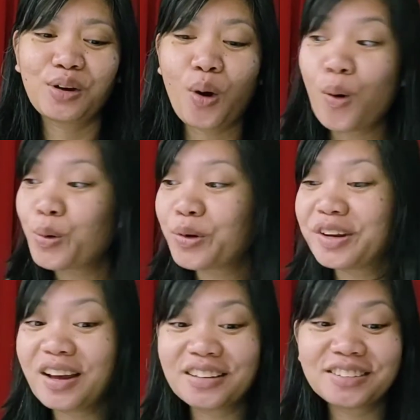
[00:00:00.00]

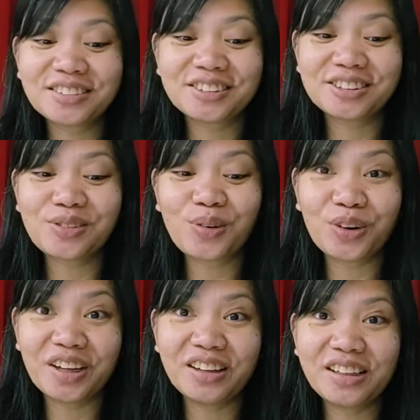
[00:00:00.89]
coconut
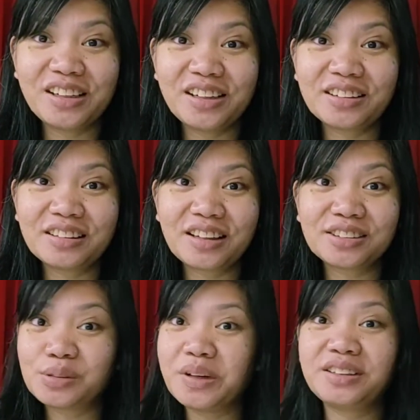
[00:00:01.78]
oil in it.
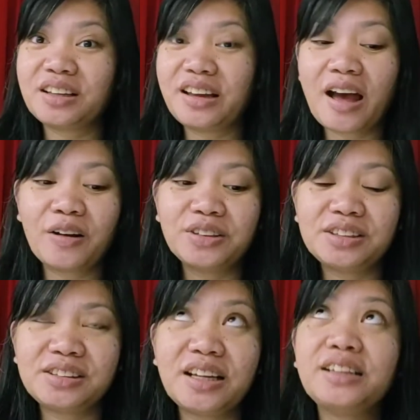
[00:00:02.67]
That's basically how
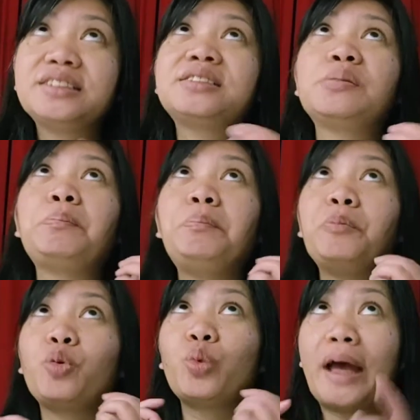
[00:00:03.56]
this tastes.
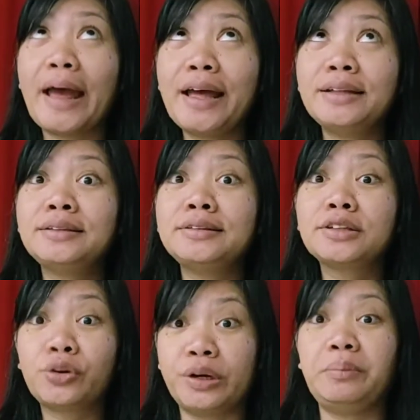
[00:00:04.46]

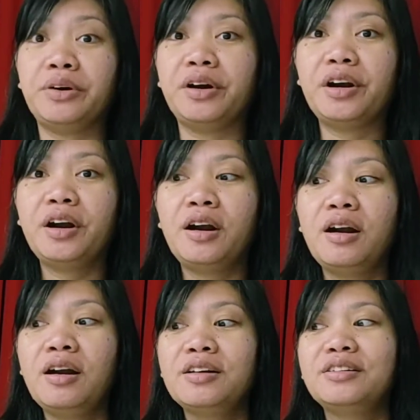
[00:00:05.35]
And creamer.
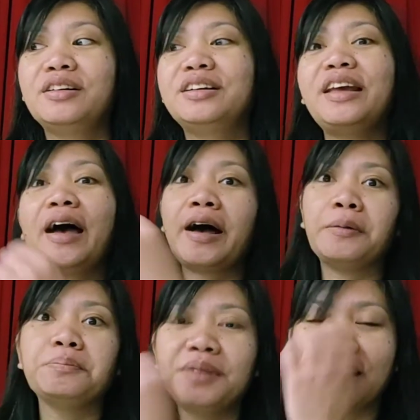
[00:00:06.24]
Yeah,
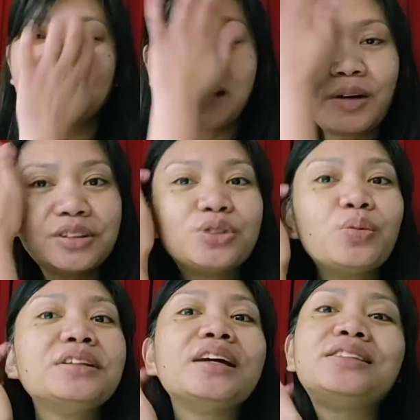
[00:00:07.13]
that's how this
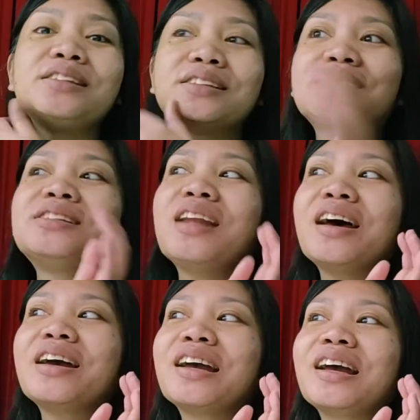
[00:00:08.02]
one tastes. It's
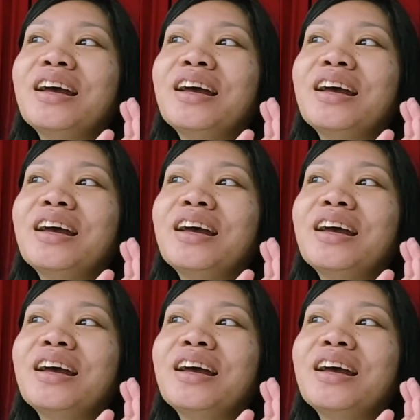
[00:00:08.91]
like